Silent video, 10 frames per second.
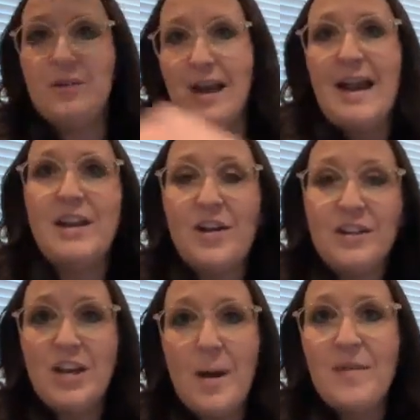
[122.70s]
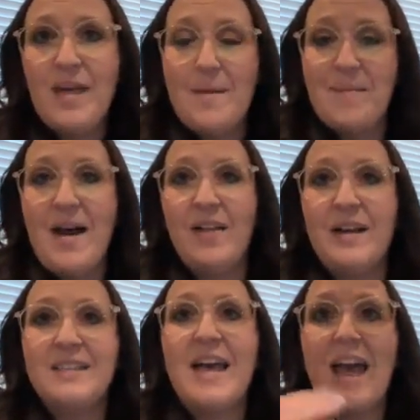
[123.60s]
to add it on top of that
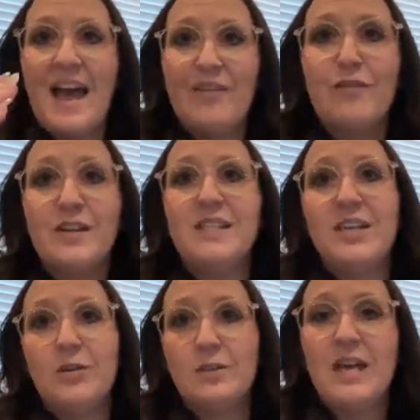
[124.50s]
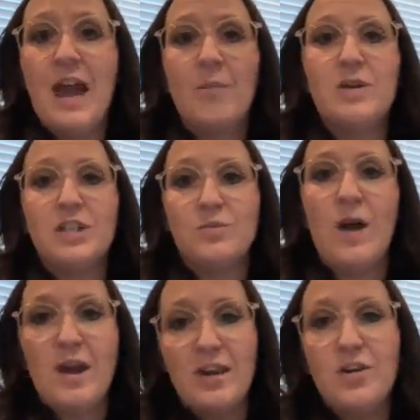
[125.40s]
balance every single time, which is
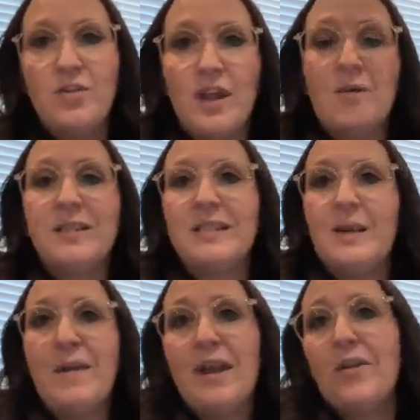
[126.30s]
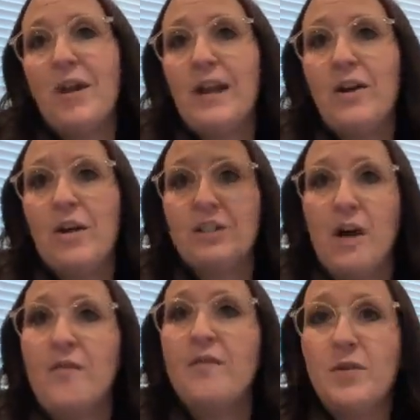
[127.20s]
why, they always say pay your credit cards
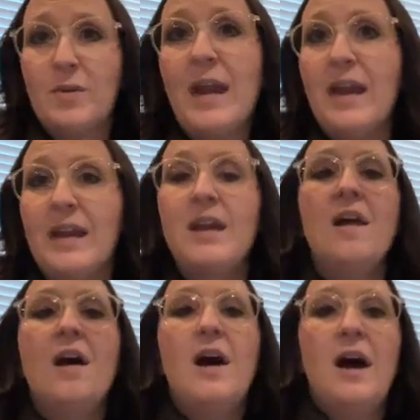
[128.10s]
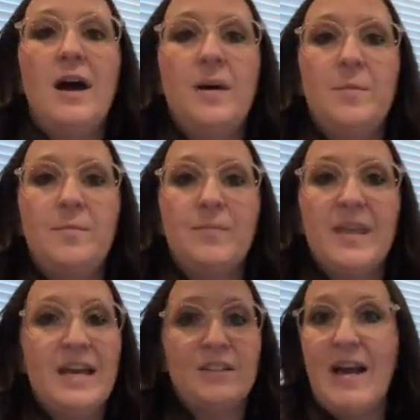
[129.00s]
off if you can,
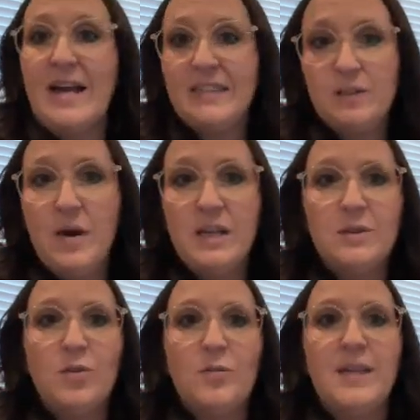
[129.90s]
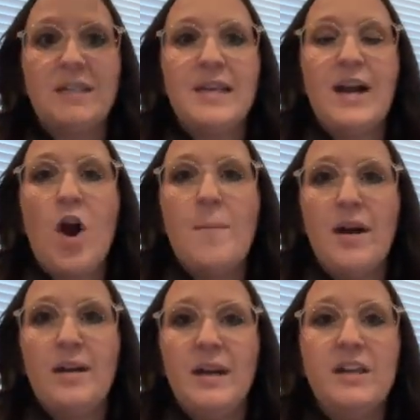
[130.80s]
as fast as possible because that
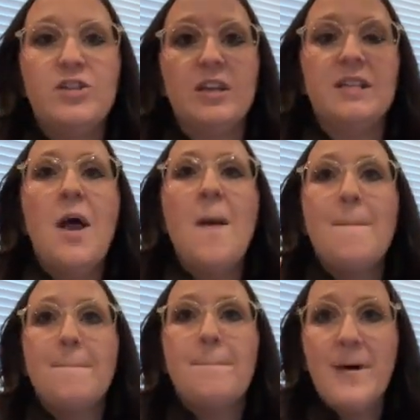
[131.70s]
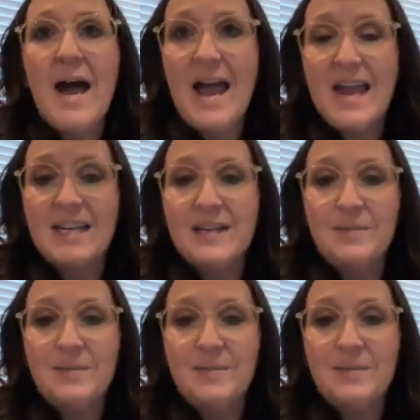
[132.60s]
compounded interest. But